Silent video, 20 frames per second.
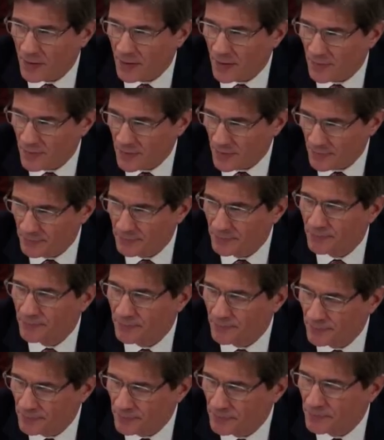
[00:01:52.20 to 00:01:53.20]
I agree,
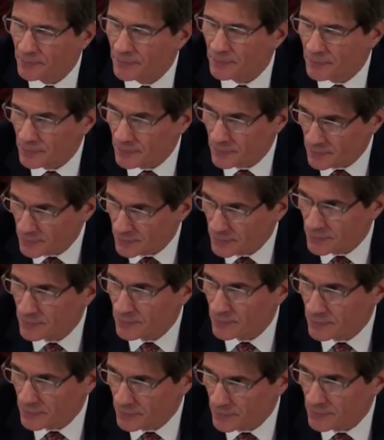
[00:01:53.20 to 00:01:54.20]
and we got to show up not
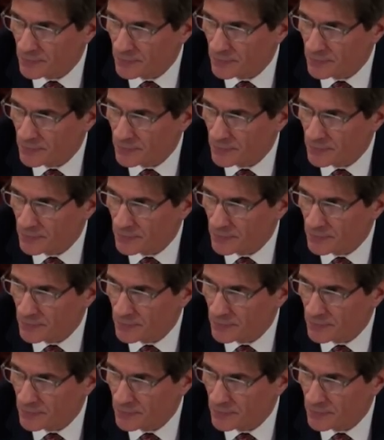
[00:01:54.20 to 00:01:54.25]
only